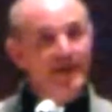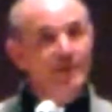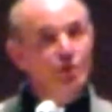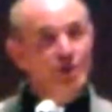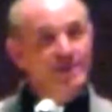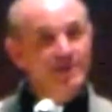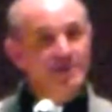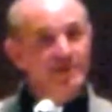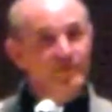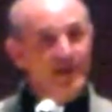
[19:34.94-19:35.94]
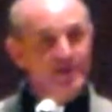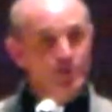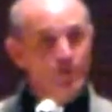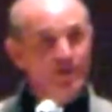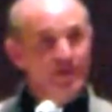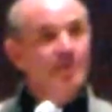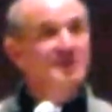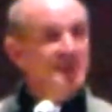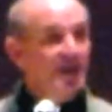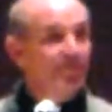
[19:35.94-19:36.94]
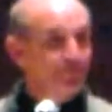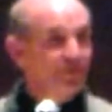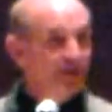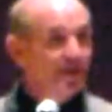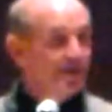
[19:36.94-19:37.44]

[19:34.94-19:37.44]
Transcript: back to Jesus of Nazareth himself.